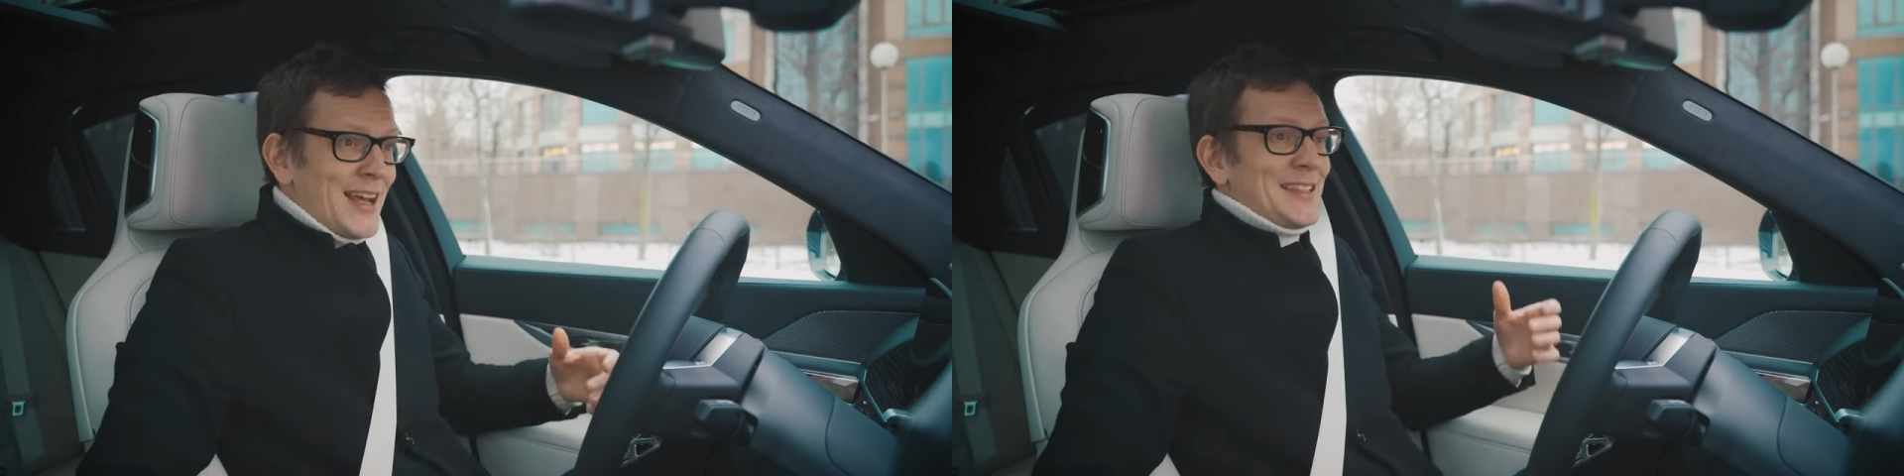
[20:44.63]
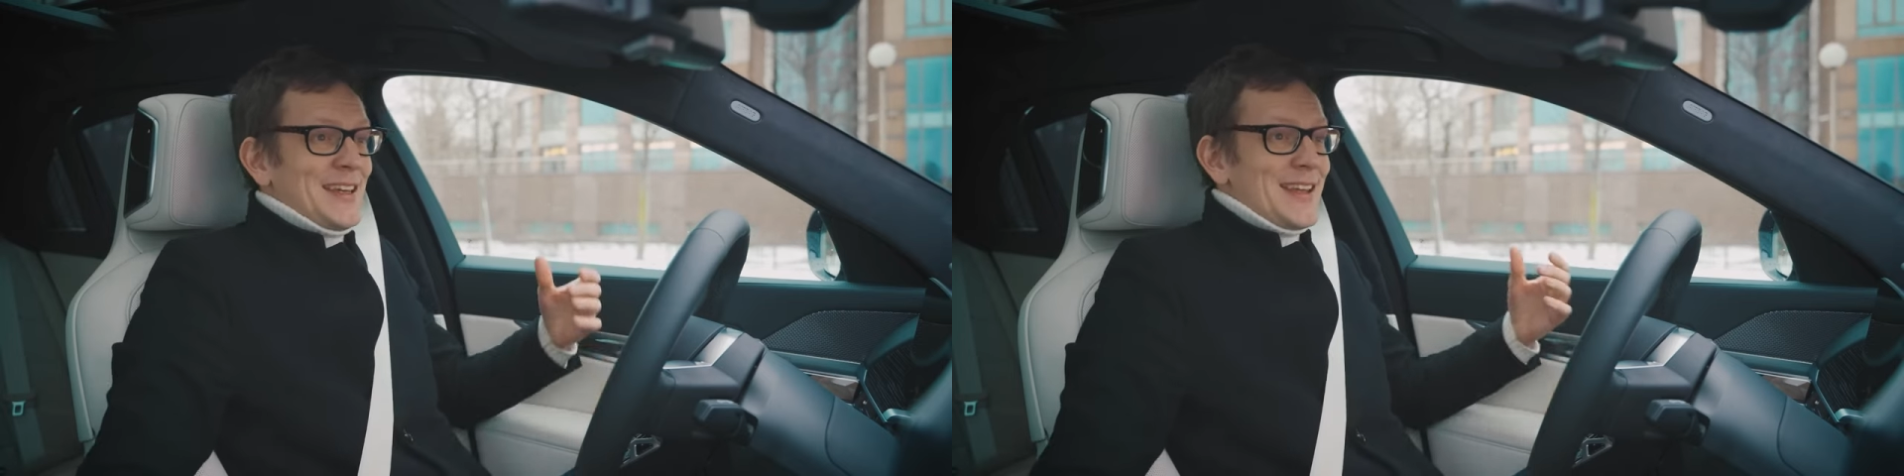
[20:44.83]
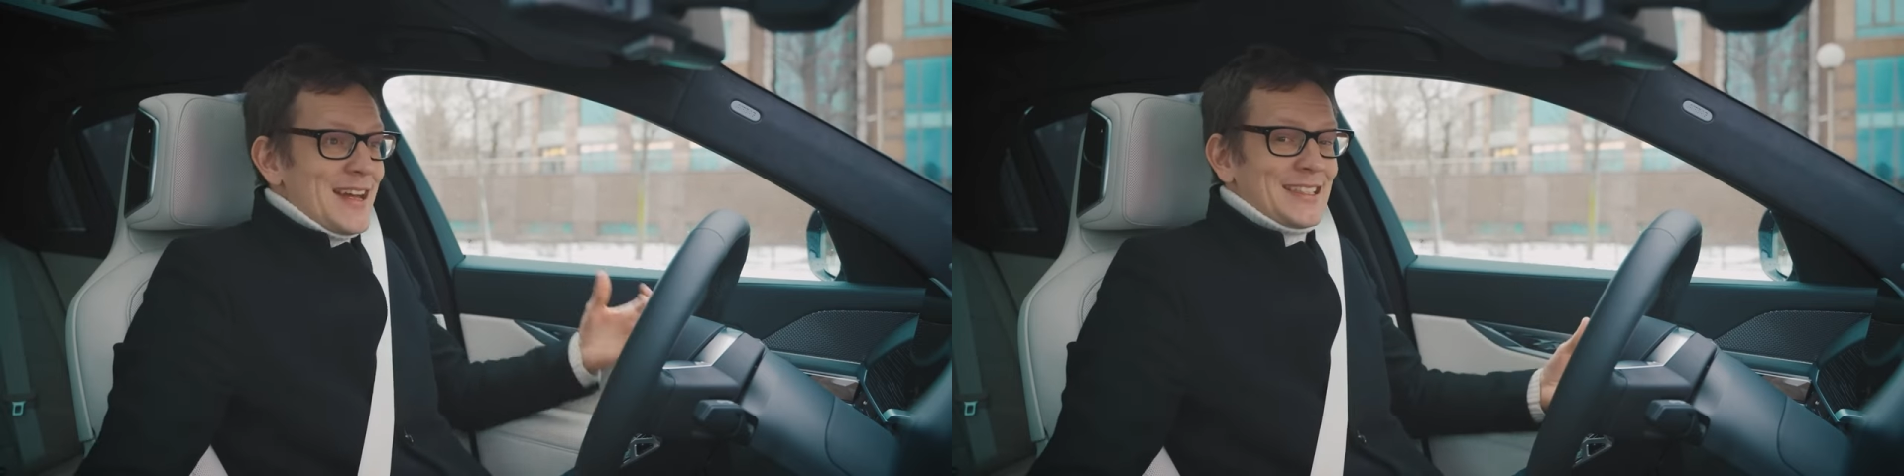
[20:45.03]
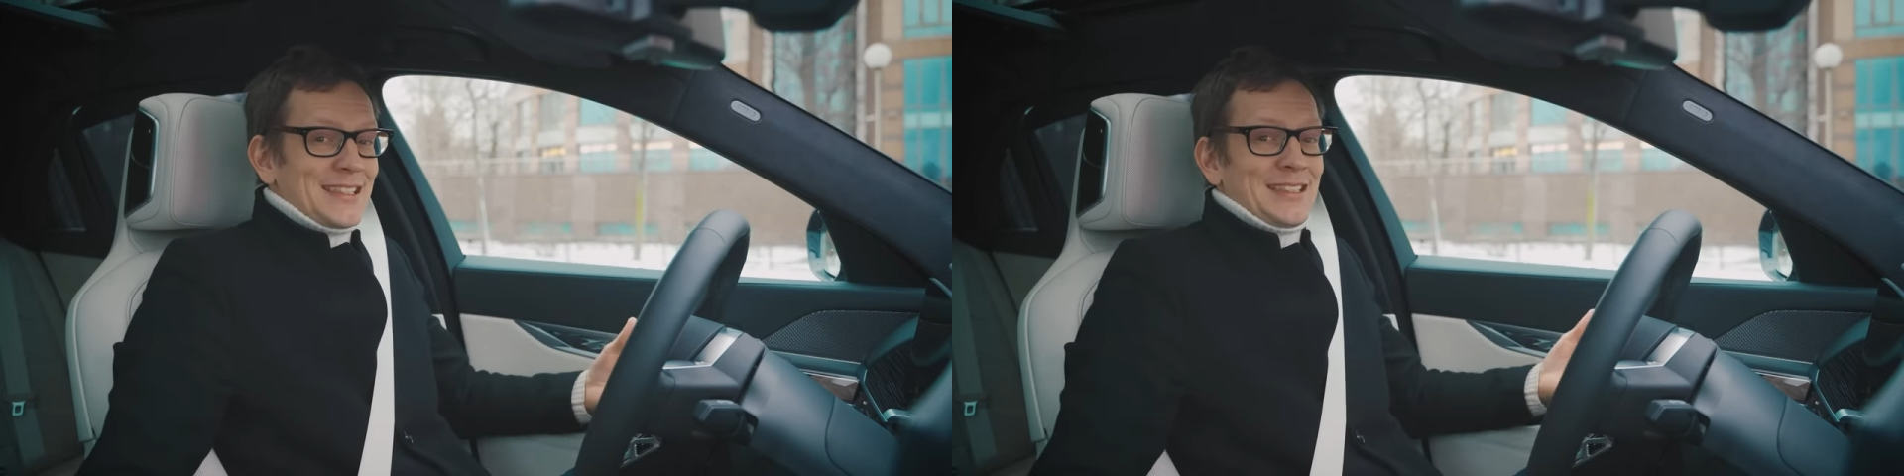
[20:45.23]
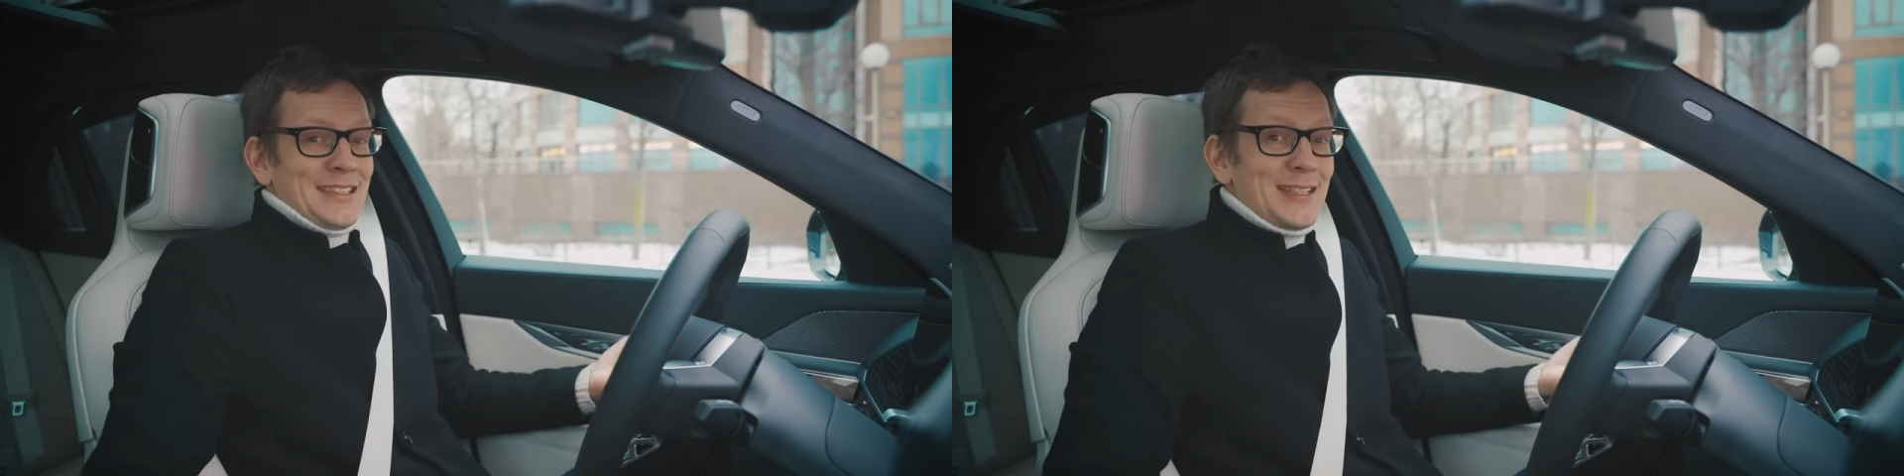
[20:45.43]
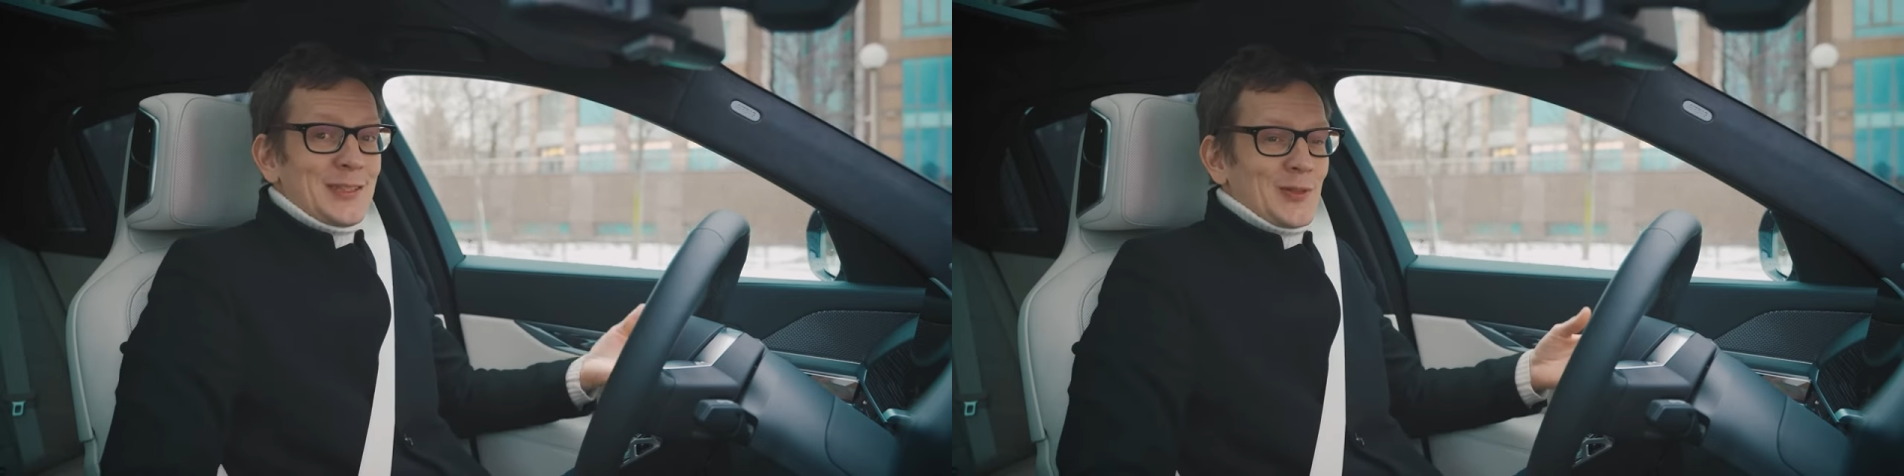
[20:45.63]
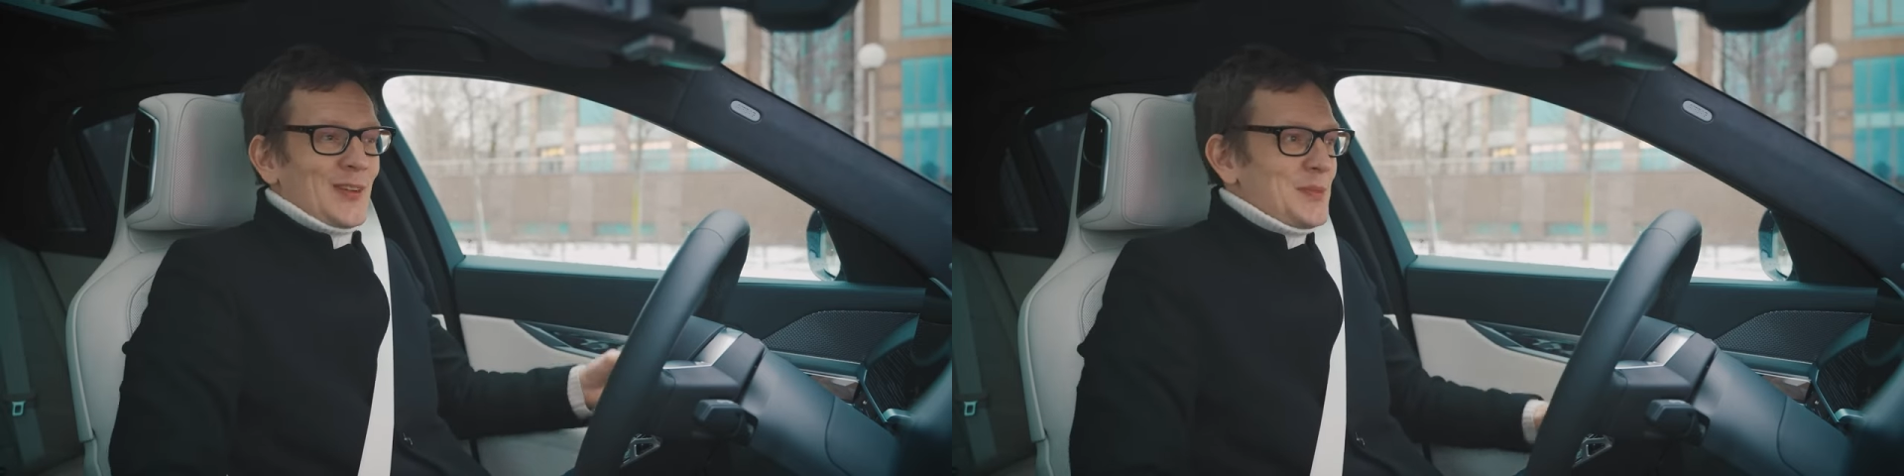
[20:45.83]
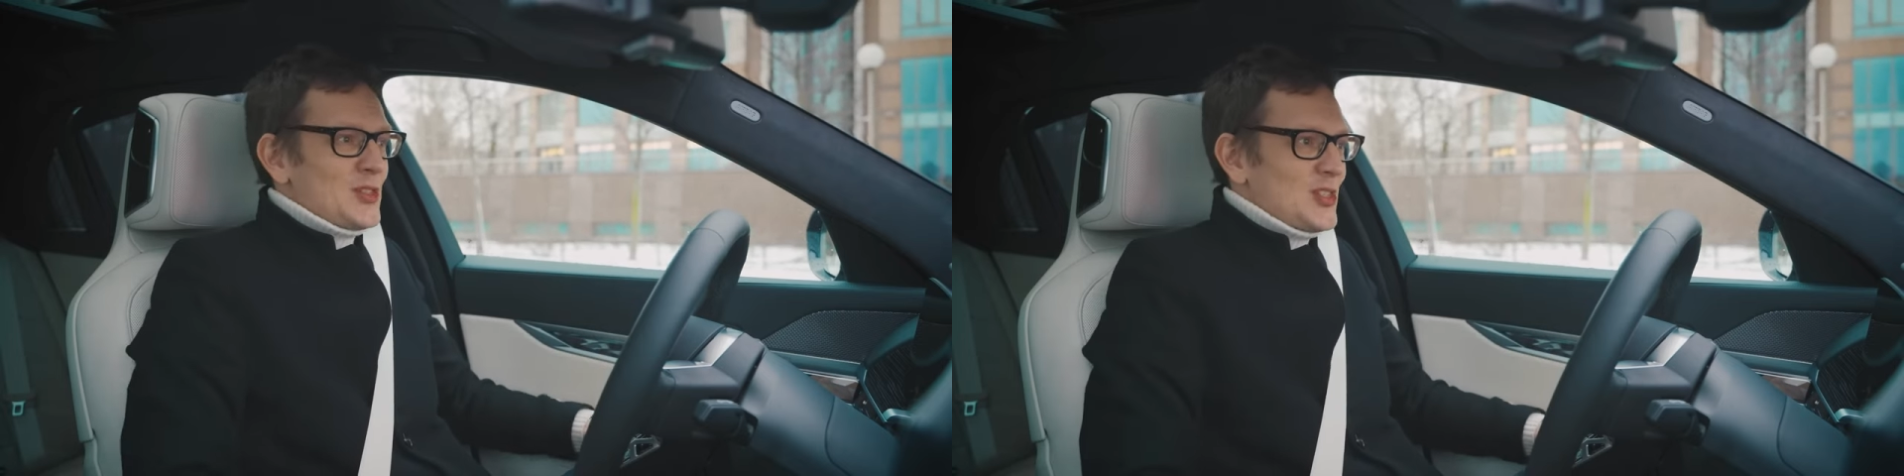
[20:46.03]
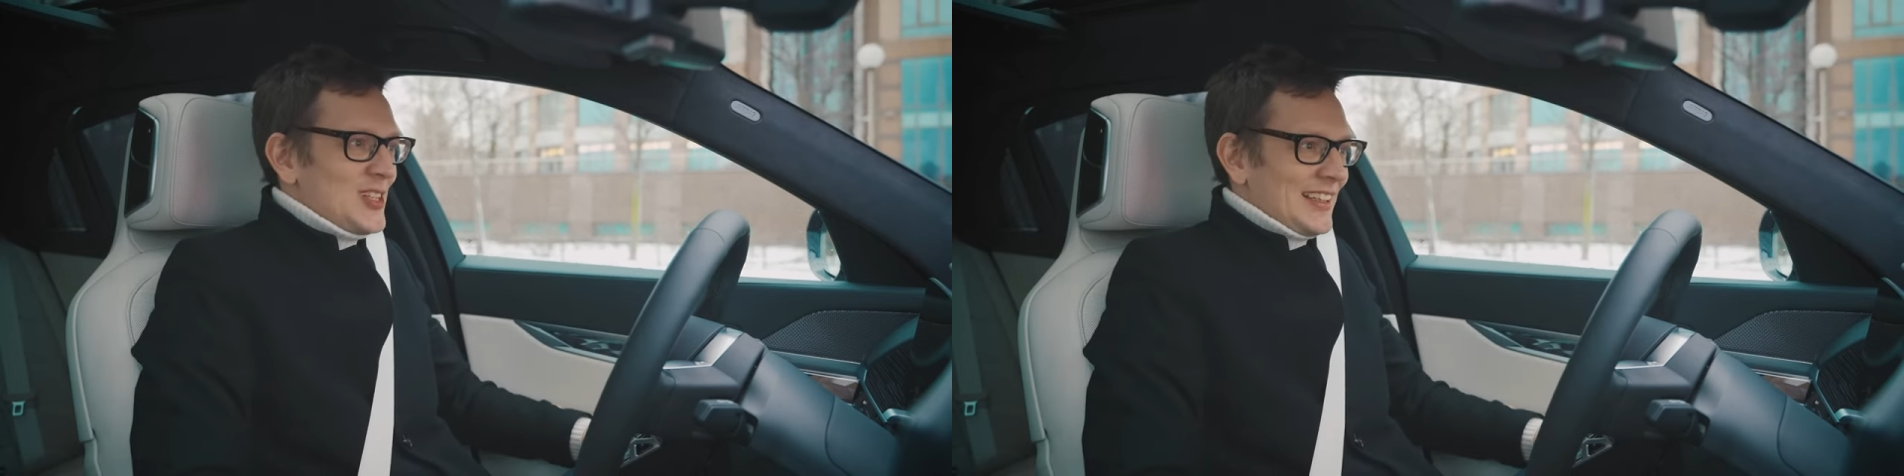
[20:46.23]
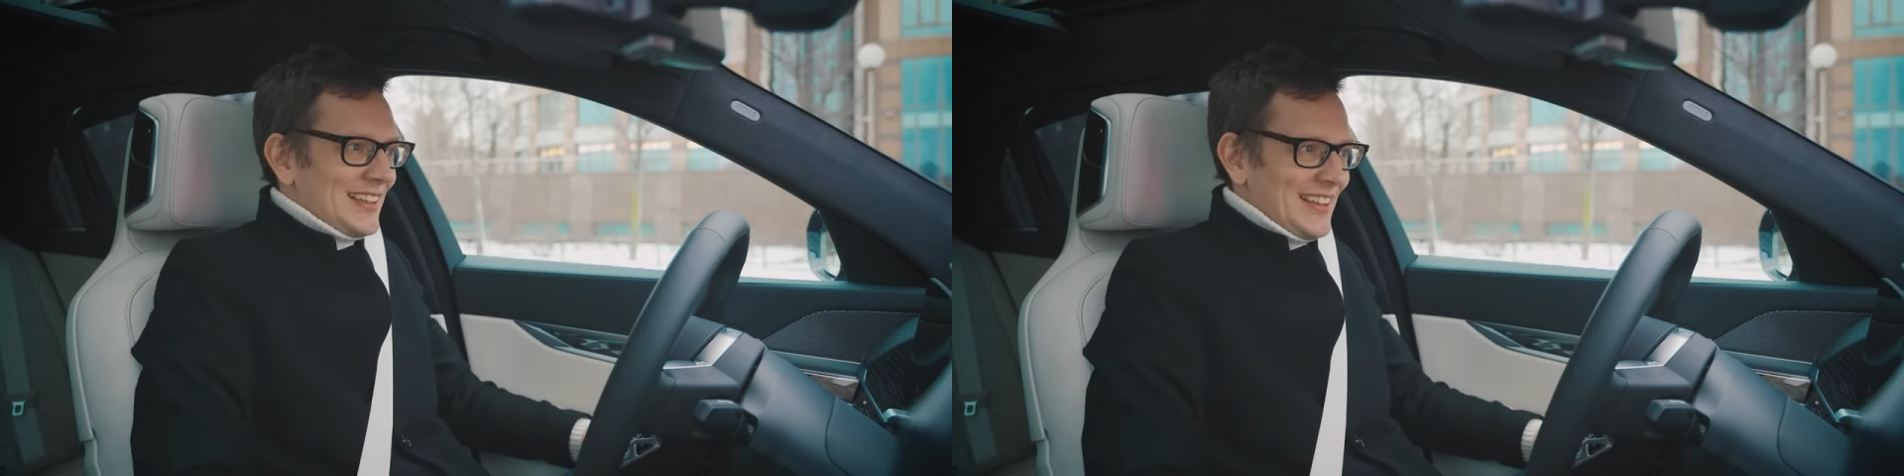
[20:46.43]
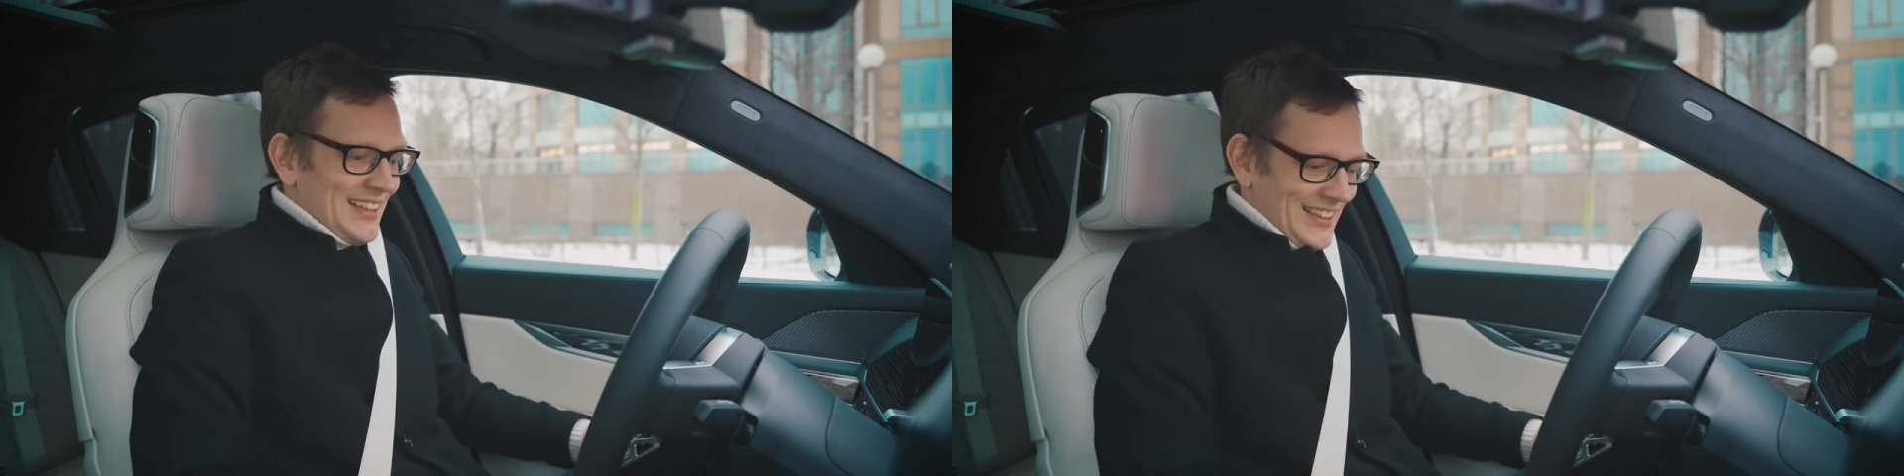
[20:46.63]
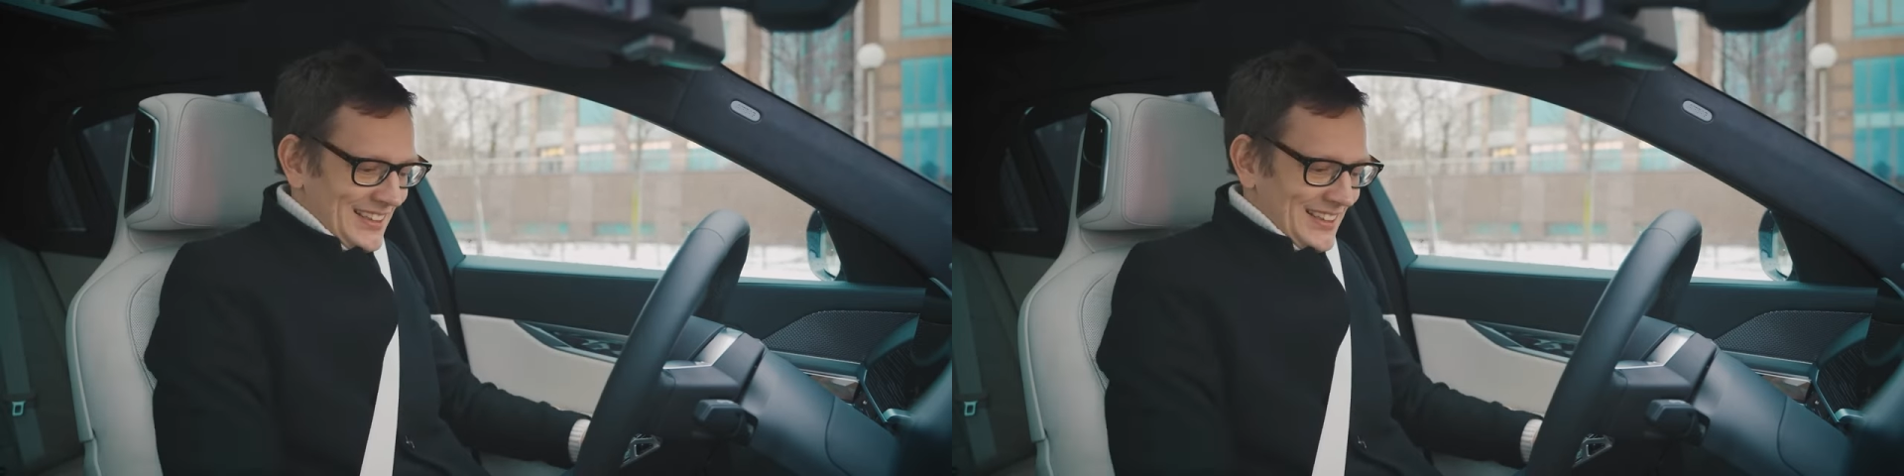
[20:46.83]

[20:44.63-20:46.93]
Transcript: these rails were from below at all.